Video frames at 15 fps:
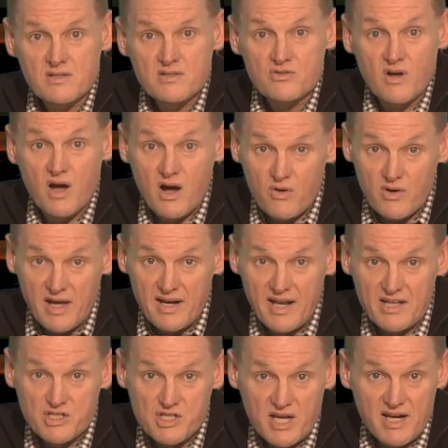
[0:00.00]
So how can
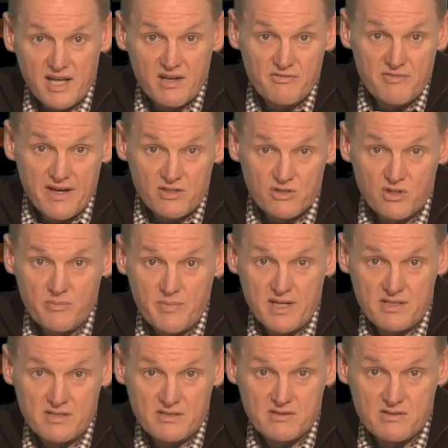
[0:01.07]
Angeliq affect other
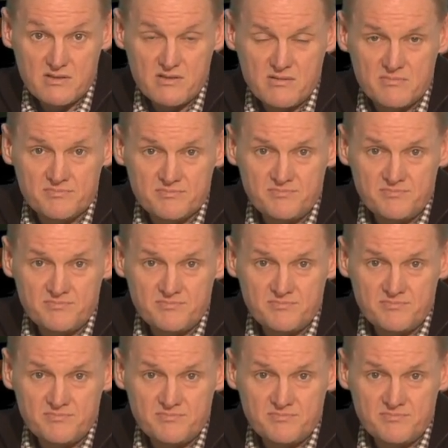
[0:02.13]
medicines?